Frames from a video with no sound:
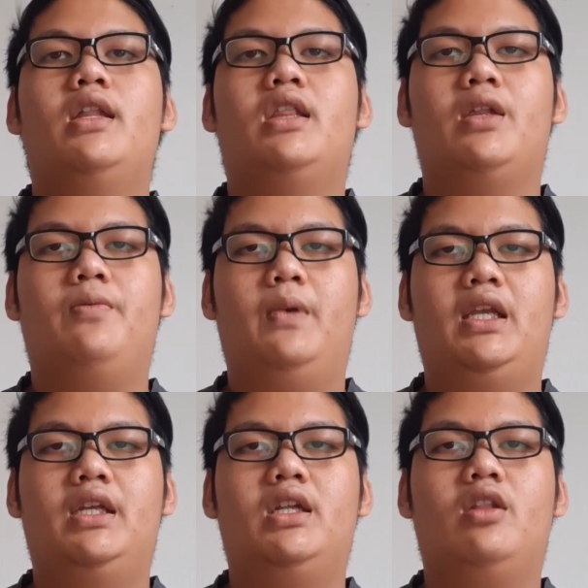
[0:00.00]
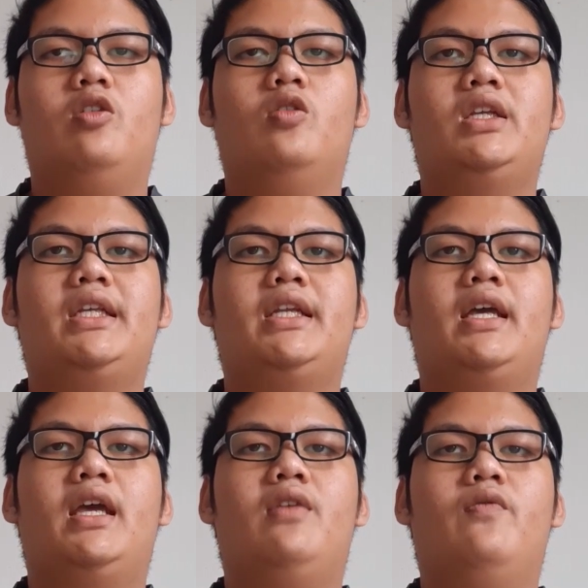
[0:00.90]
suspended solid
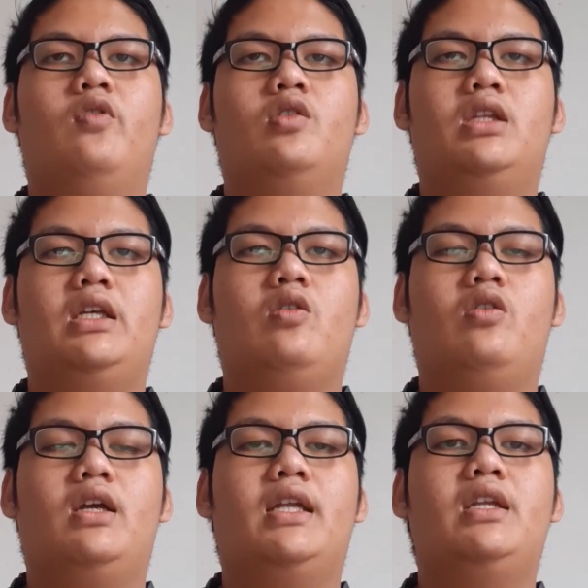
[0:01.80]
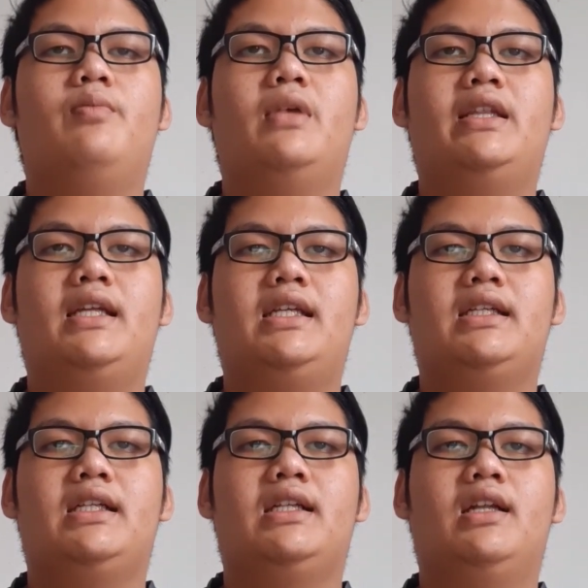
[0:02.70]
and floating organic
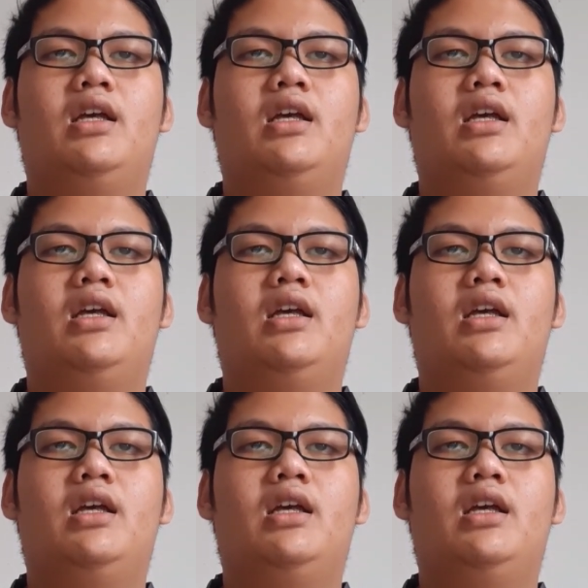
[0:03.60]
material